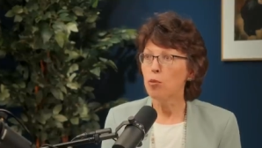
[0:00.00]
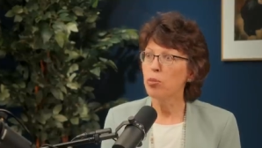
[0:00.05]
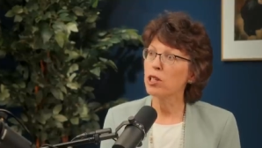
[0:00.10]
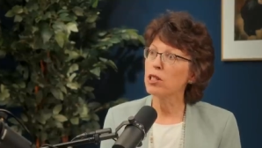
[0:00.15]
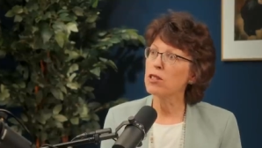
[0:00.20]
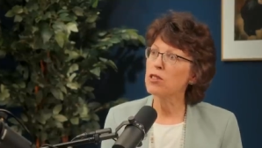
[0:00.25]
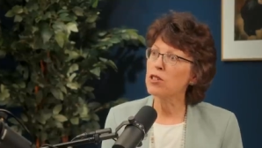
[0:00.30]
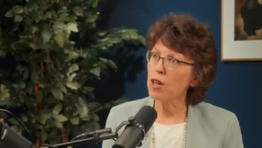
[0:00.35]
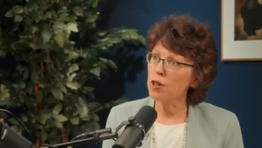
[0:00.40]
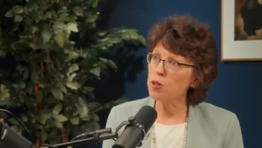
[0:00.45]

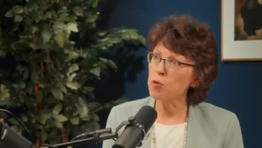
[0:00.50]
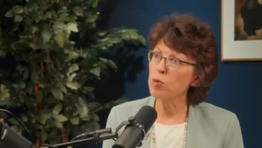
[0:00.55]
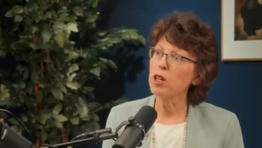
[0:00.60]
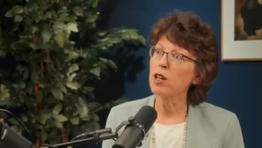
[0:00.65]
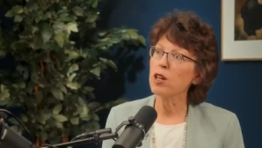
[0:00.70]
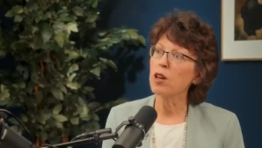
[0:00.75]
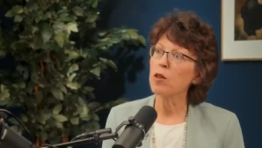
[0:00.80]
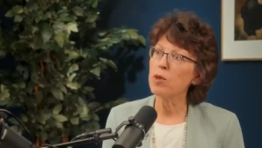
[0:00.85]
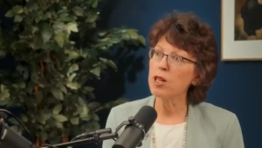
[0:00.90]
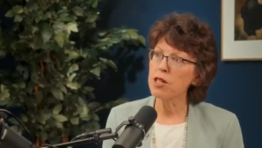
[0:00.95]
But it does
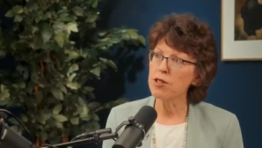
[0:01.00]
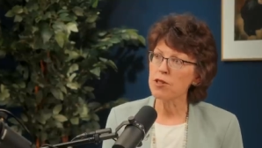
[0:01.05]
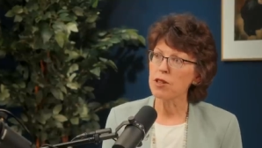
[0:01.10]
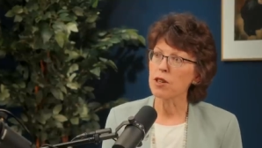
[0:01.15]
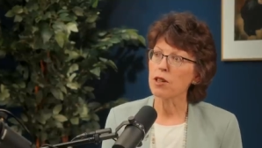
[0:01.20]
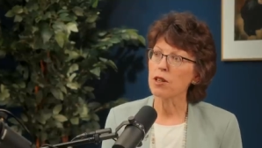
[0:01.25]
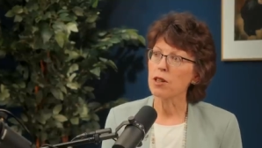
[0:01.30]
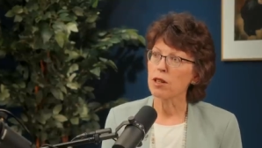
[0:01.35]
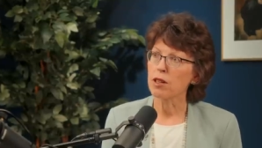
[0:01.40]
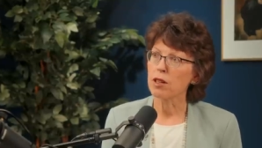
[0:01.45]
become
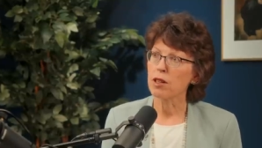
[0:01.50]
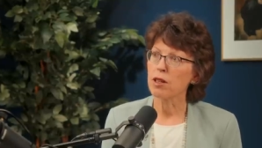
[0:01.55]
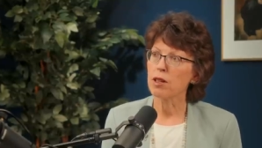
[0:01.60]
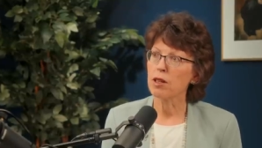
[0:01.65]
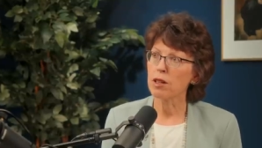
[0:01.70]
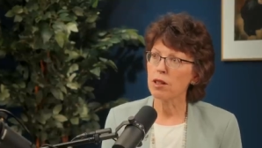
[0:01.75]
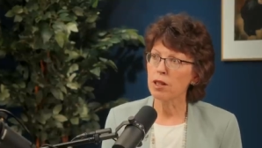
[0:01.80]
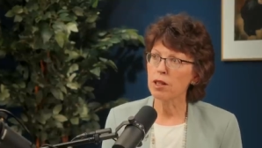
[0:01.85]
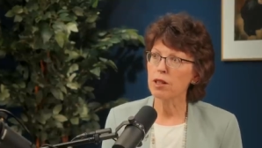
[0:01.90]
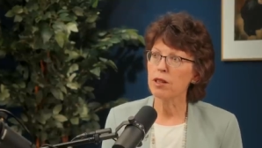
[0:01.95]
easier, right?
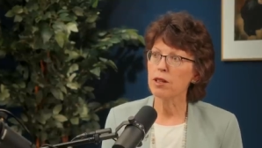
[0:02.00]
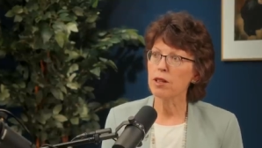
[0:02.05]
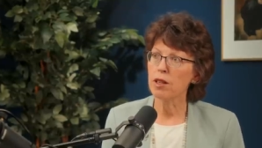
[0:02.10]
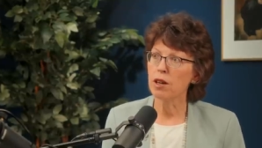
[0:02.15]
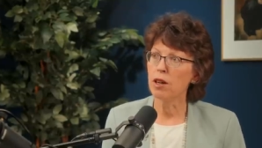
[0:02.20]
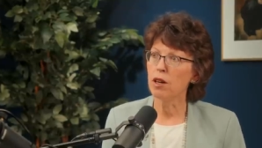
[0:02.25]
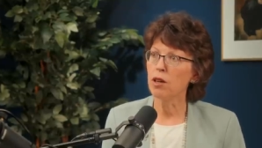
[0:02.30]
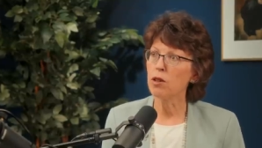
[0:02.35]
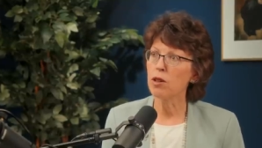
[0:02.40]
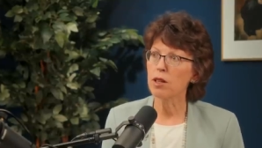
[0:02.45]
It you
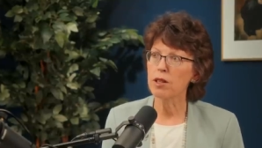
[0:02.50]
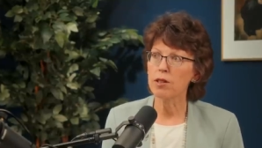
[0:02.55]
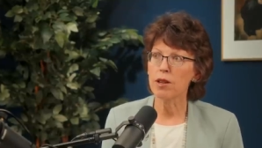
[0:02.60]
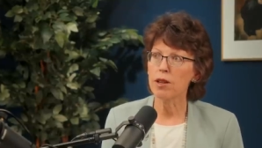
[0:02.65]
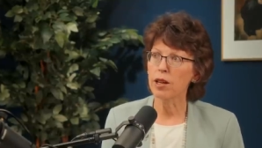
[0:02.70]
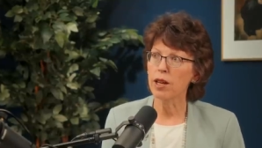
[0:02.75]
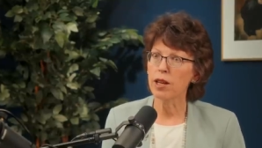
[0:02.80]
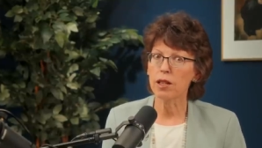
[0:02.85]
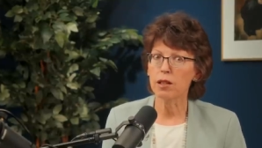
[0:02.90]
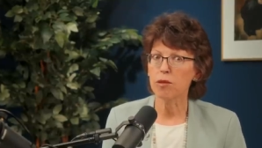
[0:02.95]
know, it's
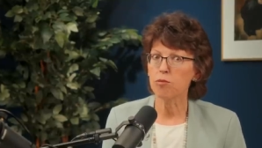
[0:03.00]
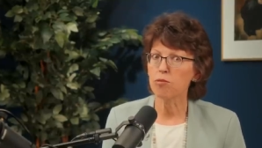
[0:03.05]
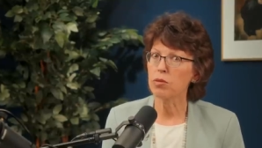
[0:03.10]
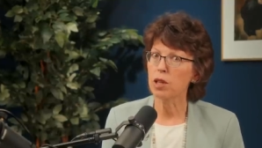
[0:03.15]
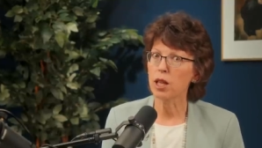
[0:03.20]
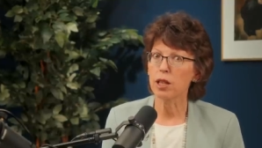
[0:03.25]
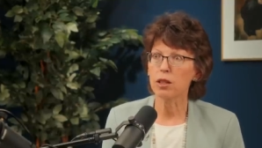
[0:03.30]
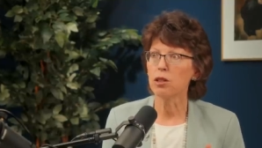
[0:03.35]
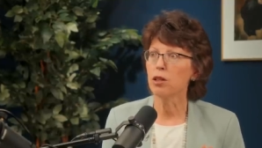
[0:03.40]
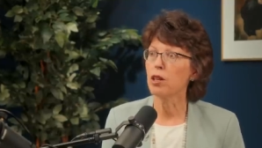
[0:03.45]
like
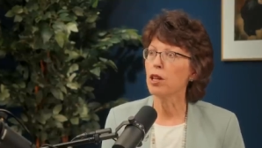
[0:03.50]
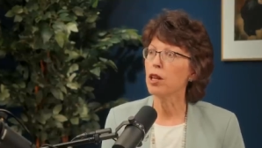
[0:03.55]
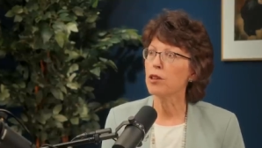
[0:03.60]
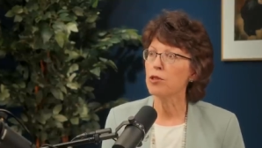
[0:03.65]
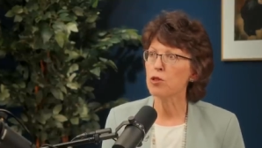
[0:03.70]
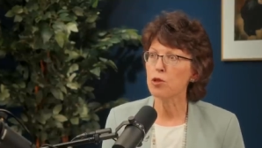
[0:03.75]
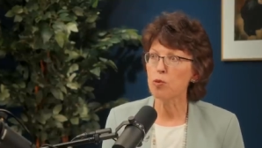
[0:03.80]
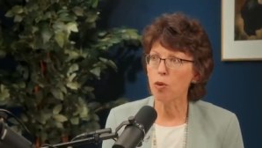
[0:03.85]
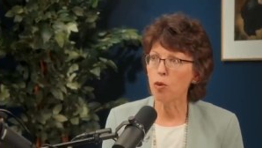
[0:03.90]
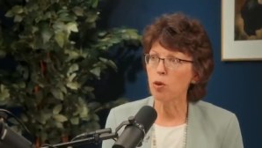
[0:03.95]
like learning
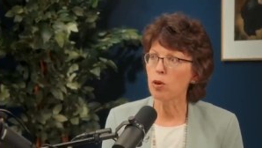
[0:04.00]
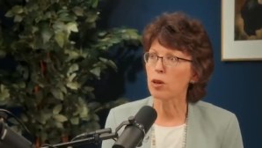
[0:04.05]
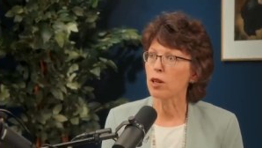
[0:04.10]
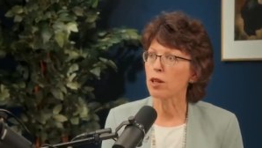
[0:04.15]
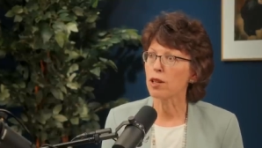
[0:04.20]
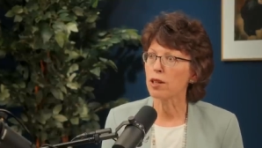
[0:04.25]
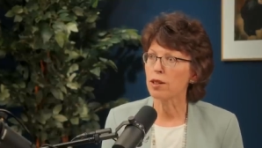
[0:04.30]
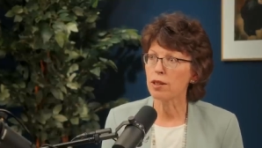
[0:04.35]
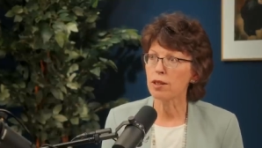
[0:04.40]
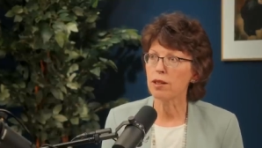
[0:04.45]
a sport.